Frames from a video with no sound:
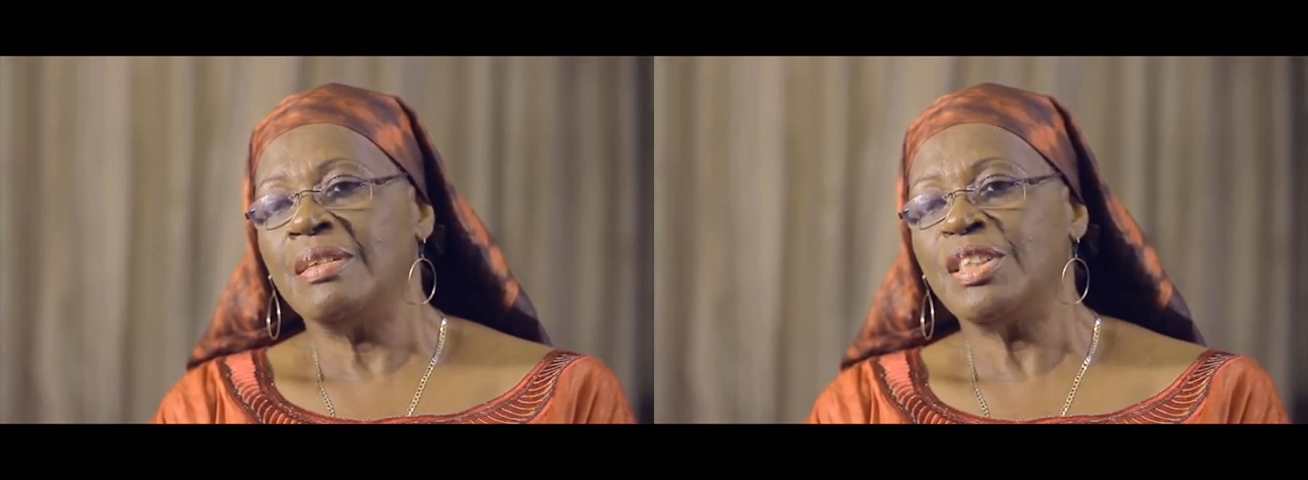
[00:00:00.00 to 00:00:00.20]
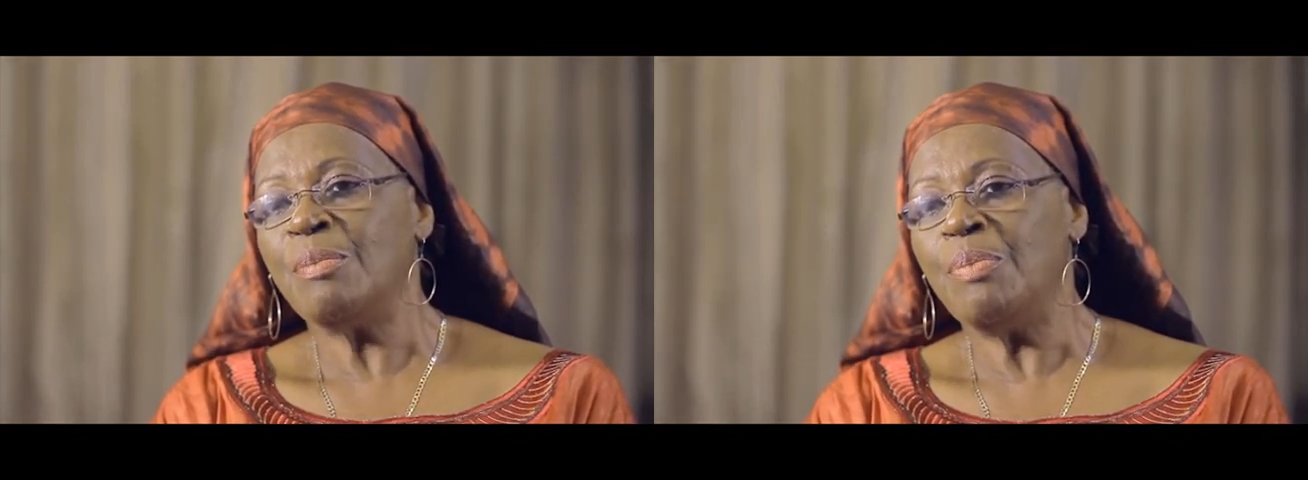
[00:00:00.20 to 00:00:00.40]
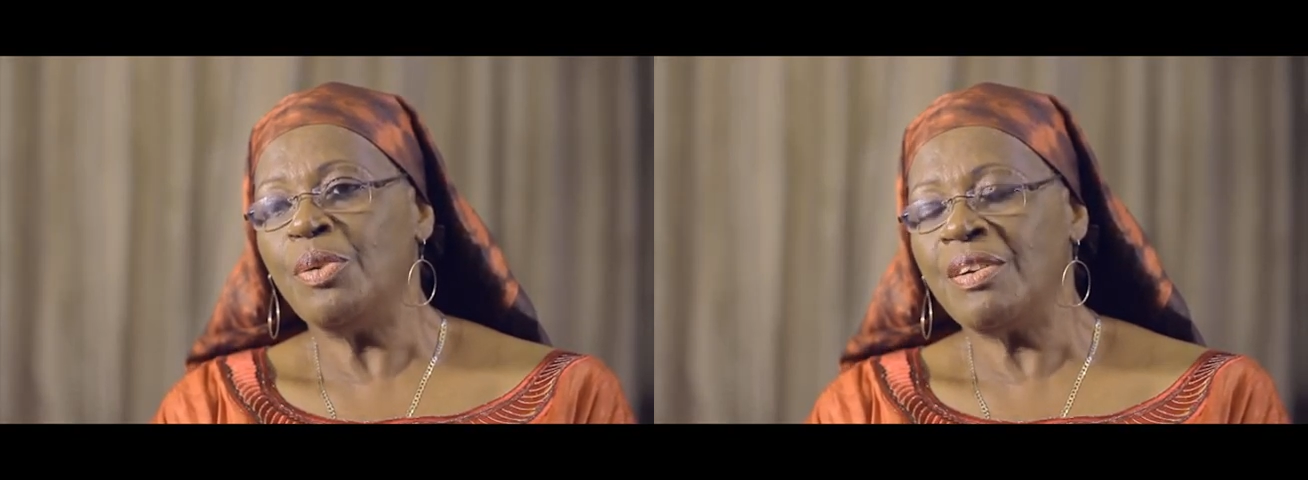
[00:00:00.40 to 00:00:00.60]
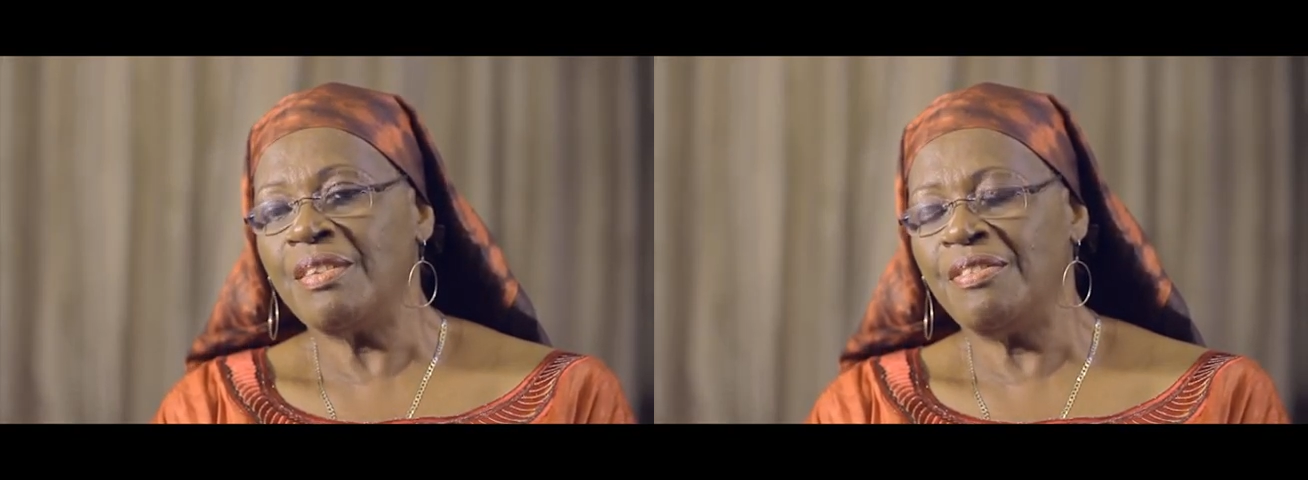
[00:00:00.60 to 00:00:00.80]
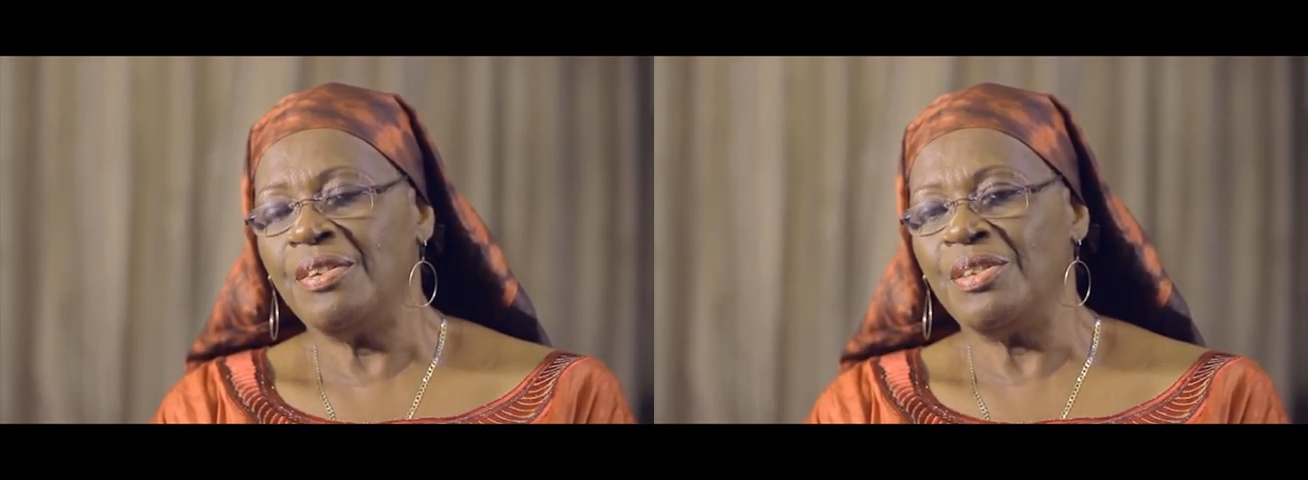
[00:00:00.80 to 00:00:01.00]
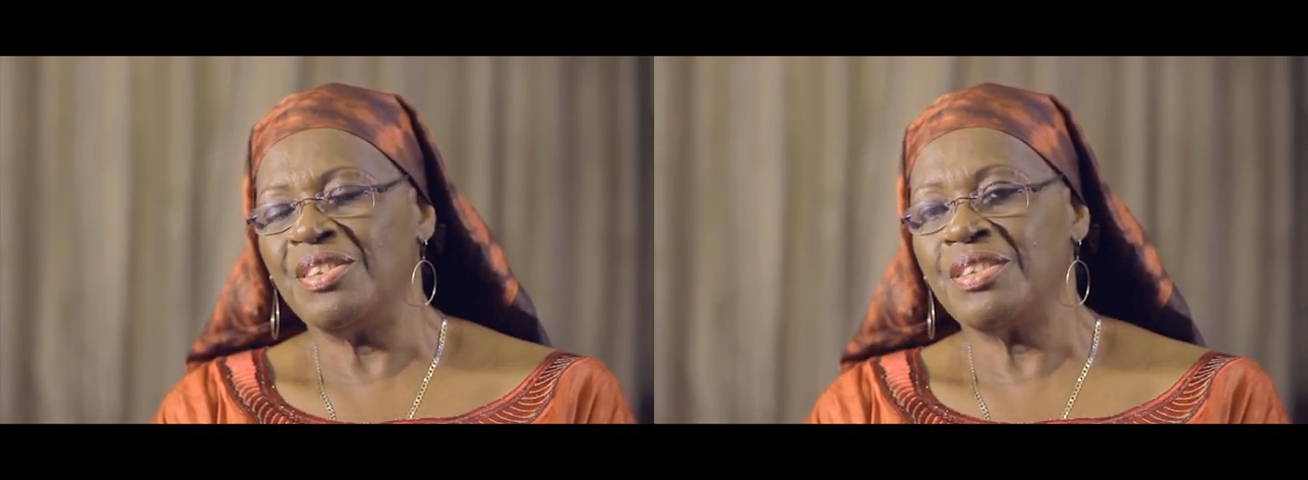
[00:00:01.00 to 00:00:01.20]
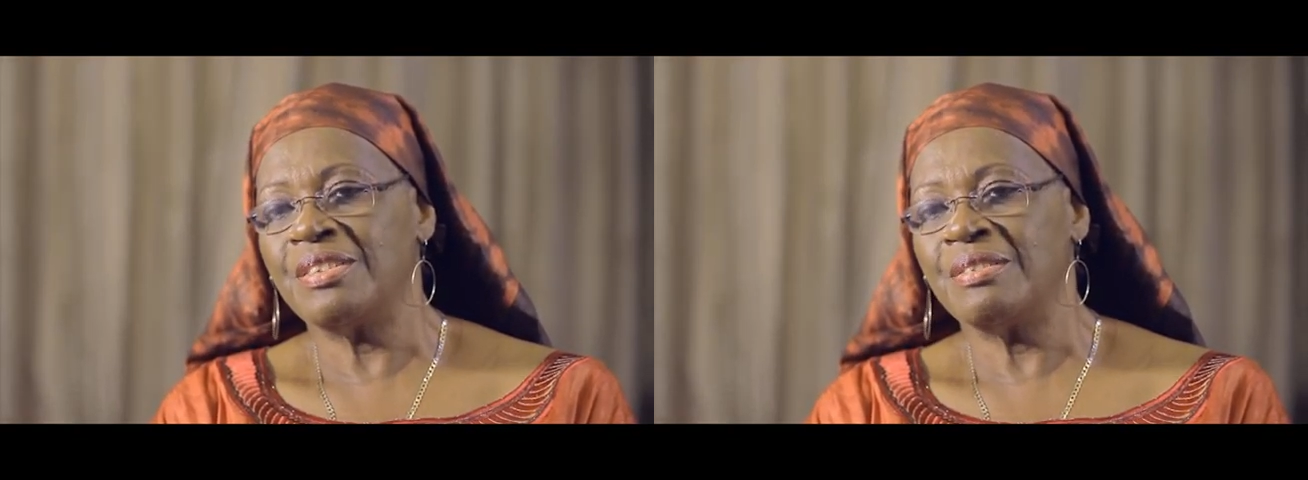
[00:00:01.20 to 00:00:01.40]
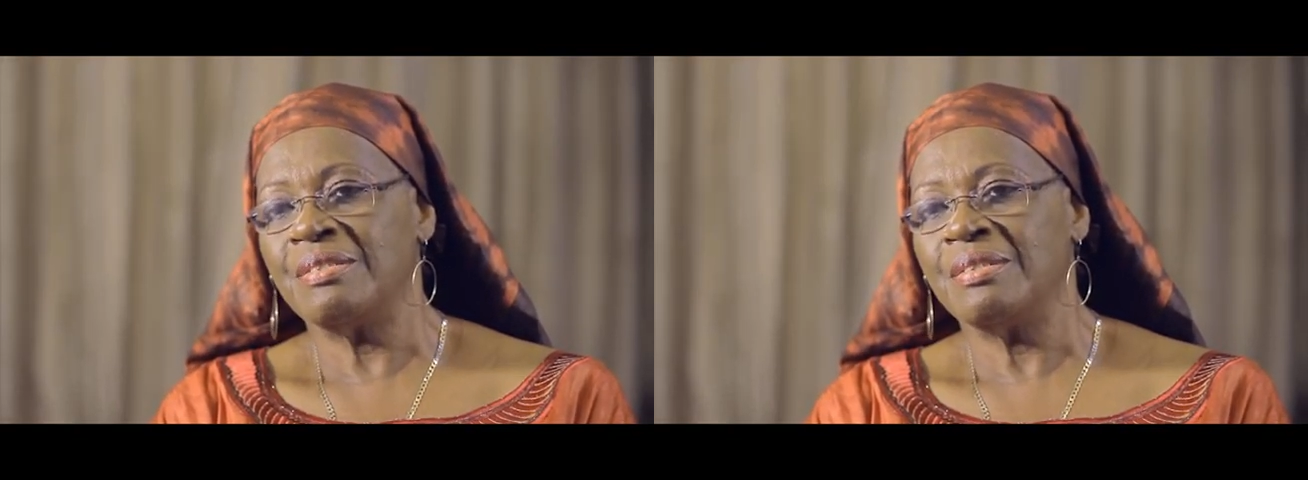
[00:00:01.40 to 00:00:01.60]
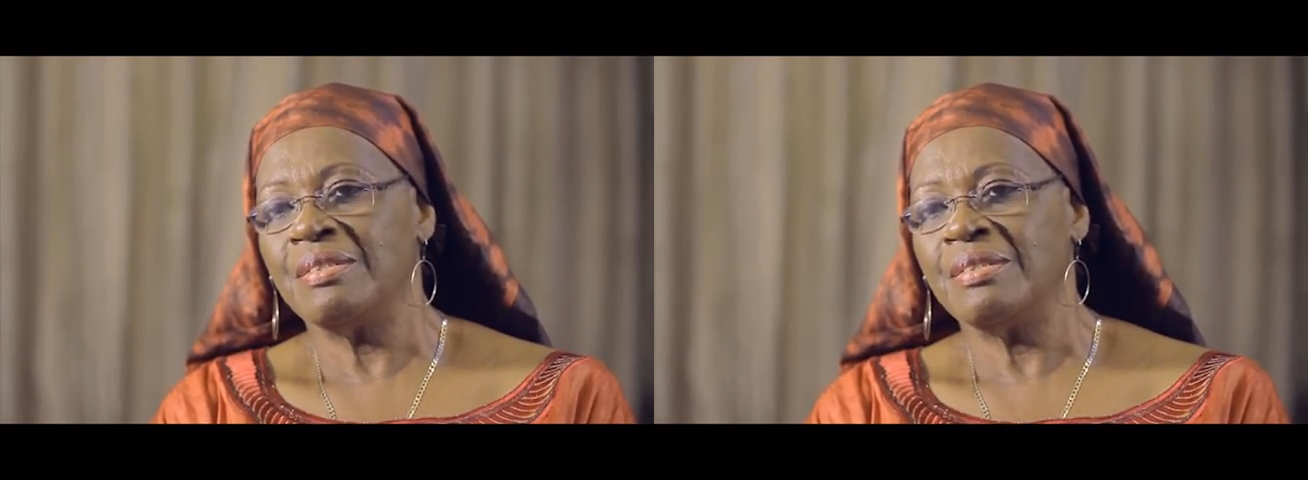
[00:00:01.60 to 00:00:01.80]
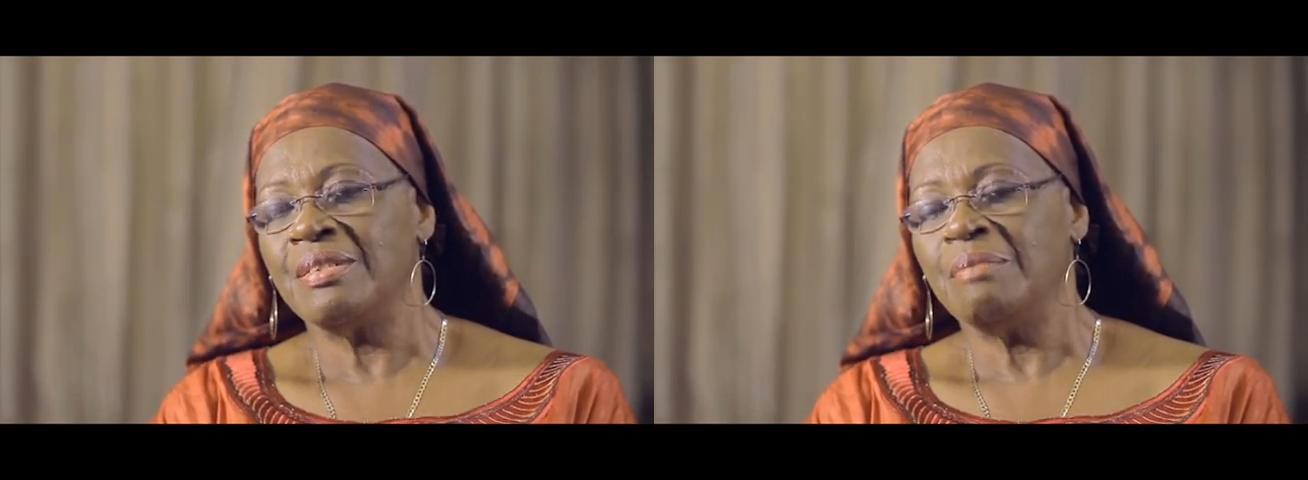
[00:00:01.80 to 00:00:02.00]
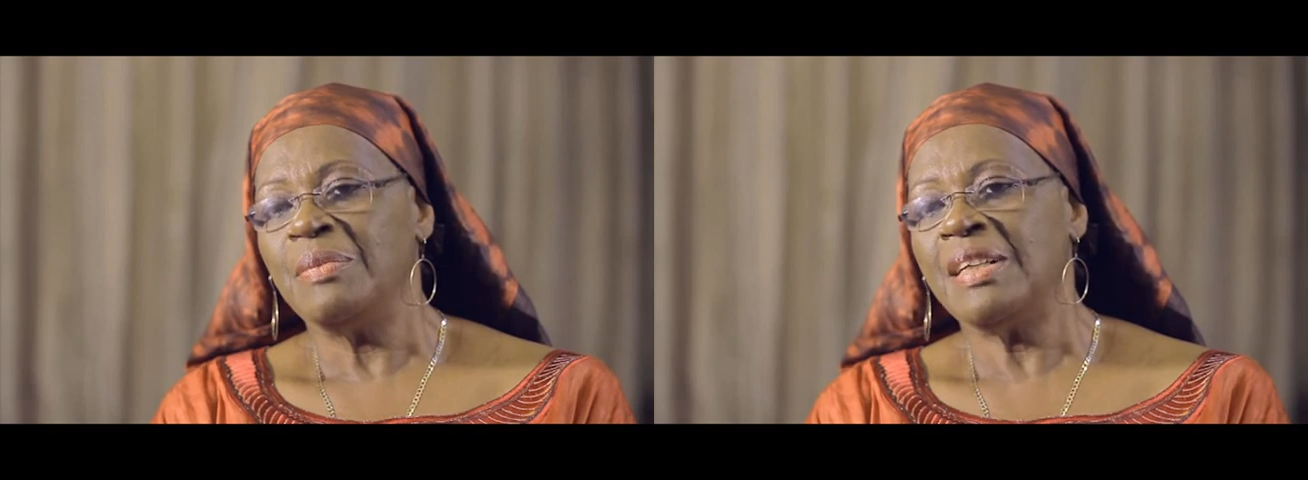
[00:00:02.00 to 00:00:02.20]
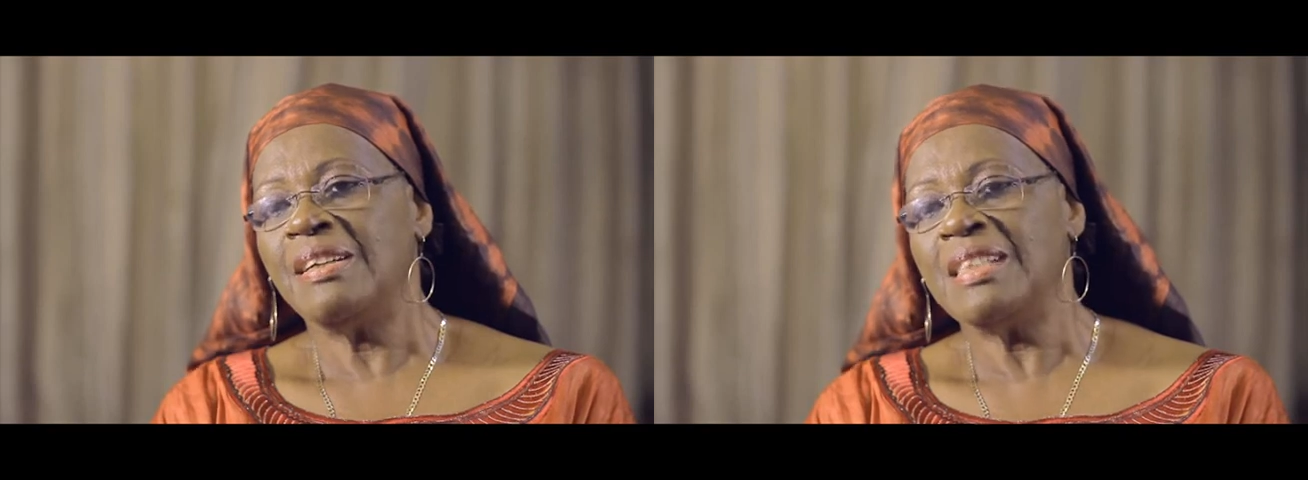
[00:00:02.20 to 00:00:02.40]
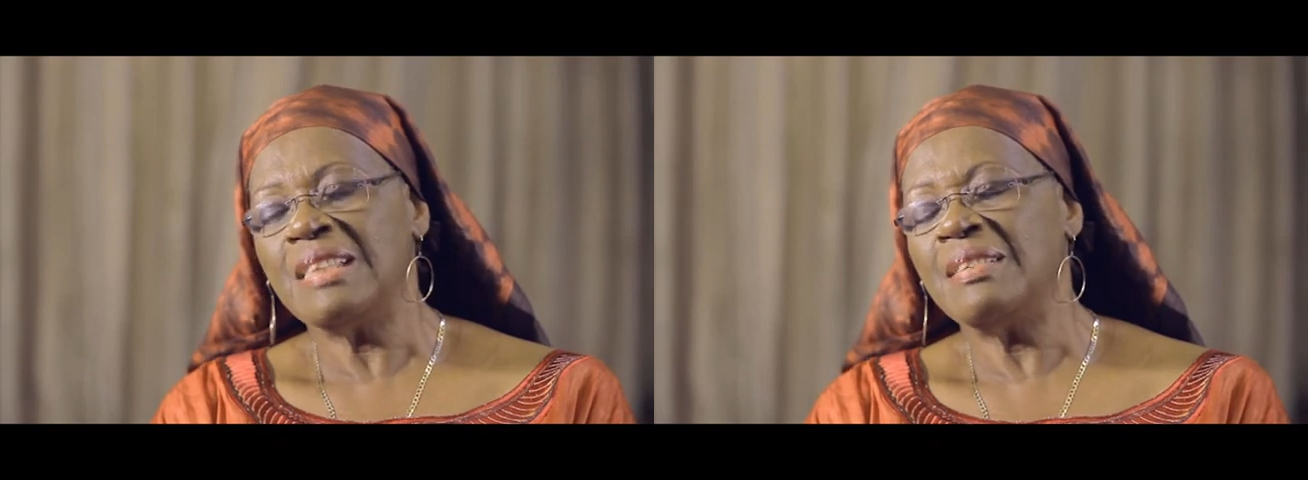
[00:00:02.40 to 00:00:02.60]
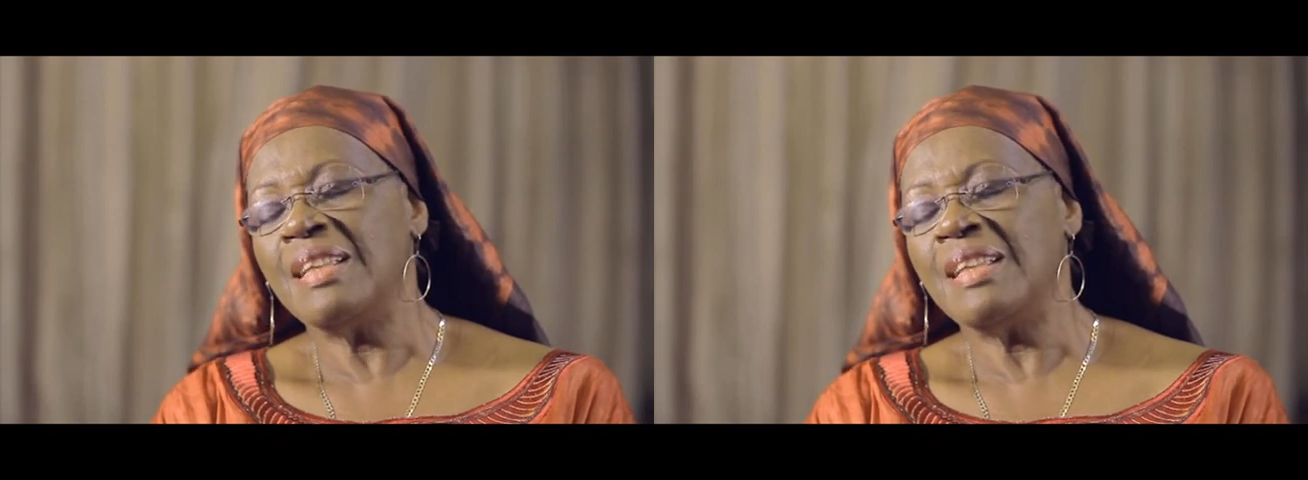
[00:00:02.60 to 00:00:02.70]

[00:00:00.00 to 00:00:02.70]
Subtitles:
support the fund, because